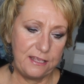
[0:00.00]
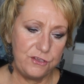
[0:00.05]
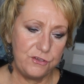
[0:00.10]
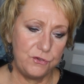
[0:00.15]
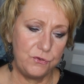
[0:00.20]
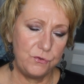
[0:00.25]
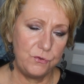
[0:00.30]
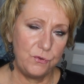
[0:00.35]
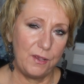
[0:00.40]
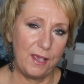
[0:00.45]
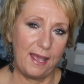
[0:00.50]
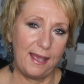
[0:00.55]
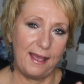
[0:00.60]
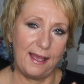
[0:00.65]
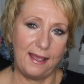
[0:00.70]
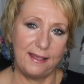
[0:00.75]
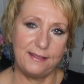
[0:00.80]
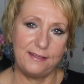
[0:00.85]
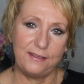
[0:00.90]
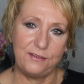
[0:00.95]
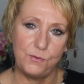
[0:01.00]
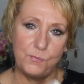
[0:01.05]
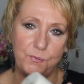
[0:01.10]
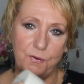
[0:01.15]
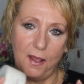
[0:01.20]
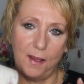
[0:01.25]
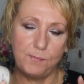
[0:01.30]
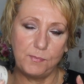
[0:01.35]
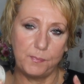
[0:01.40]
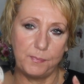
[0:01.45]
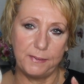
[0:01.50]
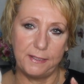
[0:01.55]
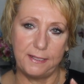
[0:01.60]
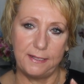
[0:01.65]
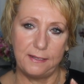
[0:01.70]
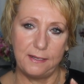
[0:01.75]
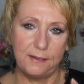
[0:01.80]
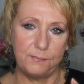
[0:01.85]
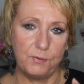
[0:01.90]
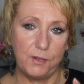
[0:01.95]
you you
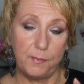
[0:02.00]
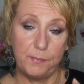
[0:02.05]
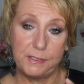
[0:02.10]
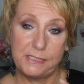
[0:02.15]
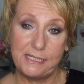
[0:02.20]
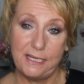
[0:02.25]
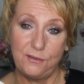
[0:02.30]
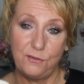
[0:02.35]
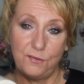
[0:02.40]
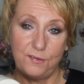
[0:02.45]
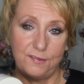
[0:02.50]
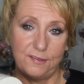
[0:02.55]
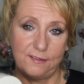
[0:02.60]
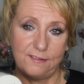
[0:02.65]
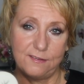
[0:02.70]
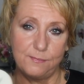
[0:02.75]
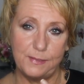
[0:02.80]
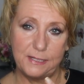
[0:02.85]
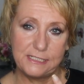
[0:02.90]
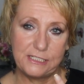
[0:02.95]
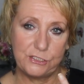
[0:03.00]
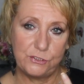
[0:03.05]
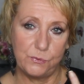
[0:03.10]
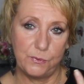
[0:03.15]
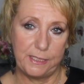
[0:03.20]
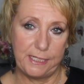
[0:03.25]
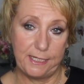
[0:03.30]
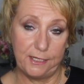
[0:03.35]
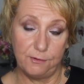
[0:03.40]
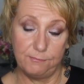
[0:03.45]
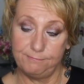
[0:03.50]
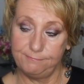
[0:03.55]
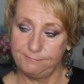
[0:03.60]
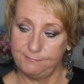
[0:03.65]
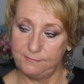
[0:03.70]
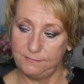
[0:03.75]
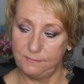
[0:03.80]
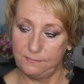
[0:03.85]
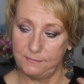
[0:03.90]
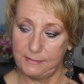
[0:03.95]
probably, it probably take you six months to a year,
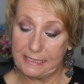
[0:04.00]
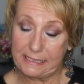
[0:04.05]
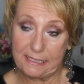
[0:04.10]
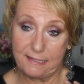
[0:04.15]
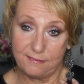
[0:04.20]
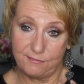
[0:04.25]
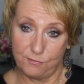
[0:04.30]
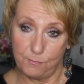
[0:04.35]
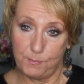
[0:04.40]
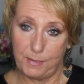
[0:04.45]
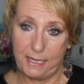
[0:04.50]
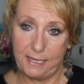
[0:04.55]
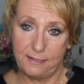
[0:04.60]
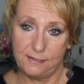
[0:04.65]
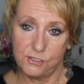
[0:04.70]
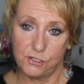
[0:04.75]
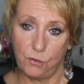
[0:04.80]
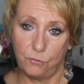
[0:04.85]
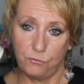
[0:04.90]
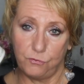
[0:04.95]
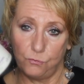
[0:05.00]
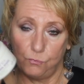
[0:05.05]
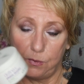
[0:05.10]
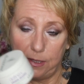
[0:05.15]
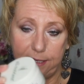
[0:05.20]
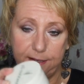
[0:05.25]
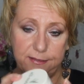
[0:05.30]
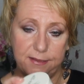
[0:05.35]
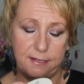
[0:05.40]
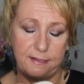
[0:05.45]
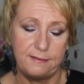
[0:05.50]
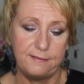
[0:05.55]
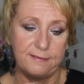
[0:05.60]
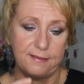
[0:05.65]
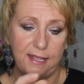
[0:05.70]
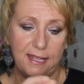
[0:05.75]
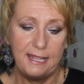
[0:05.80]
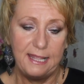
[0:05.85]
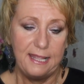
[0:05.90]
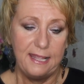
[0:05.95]
at least for me, to go through one of
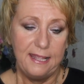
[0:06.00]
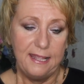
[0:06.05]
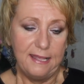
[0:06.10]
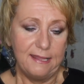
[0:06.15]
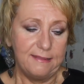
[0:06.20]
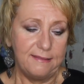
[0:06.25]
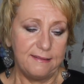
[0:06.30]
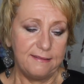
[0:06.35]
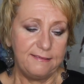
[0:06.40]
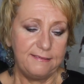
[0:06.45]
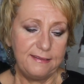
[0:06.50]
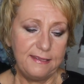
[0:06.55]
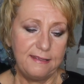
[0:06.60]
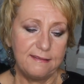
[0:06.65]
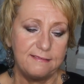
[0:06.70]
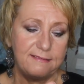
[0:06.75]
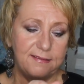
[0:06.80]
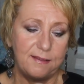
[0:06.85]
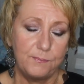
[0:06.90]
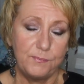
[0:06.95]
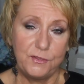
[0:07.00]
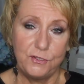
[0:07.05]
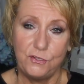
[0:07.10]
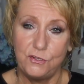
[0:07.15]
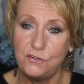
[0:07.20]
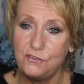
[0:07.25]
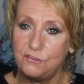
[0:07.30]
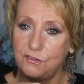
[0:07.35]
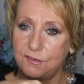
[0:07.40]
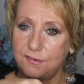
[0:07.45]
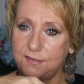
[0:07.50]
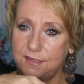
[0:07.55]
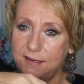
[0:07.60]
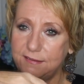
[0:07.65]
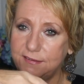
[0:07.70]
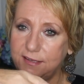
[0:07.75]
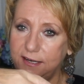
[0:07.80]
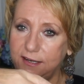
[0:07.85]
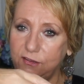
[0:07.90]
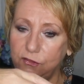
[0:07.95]
these. This is something you just,
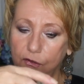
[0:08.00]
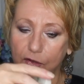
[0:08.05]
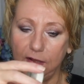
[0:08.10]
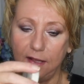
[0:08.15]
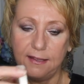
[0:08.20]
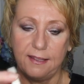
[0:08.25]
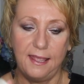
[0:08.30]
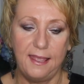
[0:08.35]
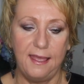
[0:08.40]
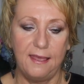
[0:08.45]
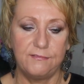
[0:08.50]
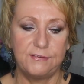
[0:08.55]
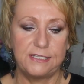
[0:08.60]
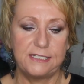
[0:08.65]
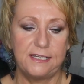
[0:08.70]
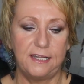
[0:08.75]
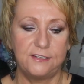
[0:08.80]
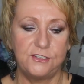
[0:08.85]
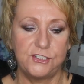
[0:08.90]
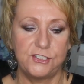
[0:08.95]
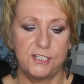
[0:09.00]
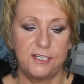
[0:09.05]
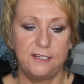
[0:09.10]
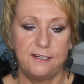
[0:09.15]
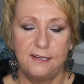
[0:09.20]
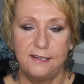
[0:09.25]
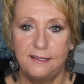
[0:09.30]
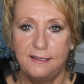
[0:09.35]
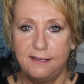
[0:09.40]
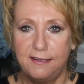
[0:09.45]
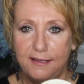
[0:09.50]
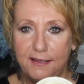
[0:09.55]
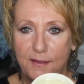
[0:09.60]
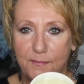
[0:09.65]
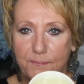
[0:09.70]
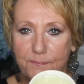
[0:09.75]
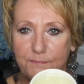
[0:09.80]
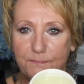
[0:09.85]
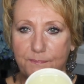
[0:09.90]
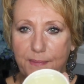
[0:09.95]
it's going to look like I haven't touched it,
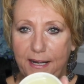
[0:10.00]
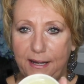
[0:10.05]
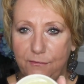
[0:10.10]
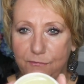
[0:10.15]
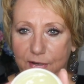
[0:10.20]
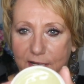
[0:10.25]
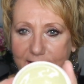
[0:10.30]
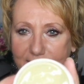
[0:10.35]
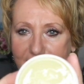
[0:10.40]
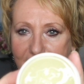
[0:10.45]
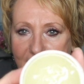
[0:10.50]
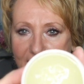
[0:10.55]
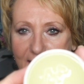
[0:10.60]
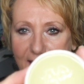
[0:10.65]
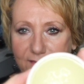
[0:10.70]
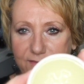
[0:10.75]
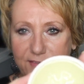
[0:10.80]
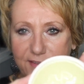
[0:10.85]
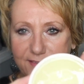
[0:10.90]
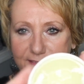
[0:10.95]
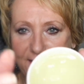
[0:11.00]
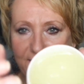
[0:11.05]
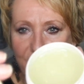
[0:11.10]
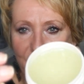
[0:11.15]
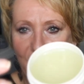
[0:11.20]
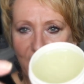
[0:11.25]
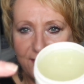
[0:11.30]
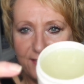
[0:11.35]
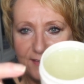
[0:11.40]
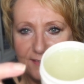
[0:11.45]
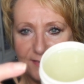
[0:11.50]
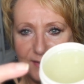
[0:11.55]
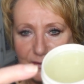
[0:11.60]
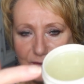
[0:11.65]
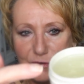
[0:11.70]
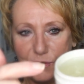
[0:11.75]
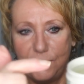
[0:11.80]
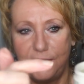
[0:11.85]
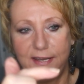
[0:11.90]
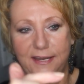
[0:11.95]
but I really have. There's a lot, there's a
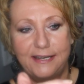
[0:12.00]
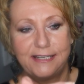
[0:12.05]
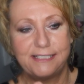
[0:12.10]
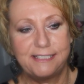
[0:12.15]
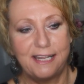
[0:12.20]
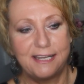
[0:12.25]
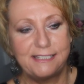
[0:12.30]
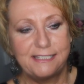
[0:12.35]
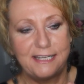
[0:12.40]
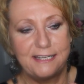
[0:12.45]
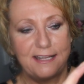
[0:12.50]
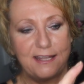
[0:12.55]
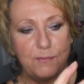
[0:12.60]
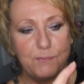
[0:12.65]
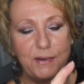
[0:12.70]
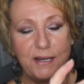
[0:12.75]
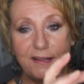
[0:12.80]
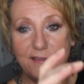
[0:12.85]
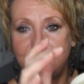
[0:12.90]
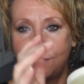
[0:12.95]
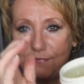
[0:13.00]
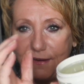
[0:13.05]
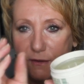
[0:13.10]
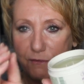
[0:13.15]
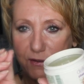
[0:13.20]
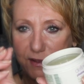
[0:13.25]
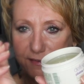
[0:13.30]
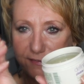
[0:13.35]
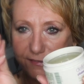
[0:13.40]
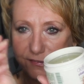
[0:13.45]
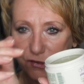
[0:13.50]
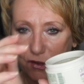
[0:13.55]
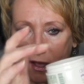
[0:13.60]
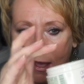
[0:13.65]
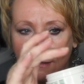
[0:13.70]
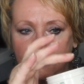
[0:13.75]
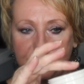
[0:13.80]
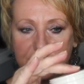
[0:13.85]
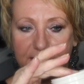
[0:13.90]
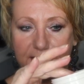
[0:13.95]
good indent in there, but it's very
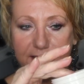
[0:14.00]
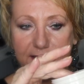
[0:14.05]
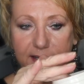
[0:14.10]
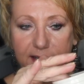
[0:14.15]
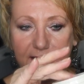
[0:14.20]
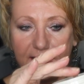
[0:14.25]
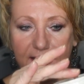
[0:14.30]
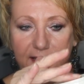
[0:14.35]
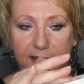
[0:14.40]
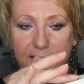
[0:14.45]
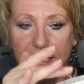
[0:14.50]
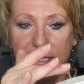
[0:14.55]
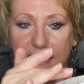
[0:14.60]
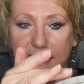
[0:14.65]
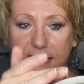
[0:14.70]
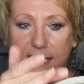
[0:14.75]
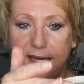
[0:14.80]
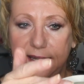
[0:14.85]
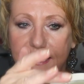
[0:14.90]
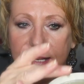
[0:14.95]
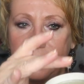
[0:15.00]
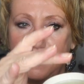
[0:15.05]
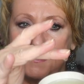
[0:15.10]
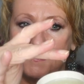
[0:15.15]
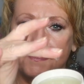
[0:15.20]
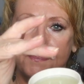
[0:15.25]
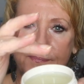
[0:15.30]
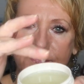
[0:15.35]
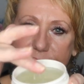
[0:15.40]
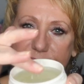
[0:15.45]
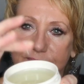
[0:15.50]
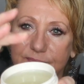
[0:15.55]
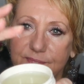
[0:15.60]
soft and, and um,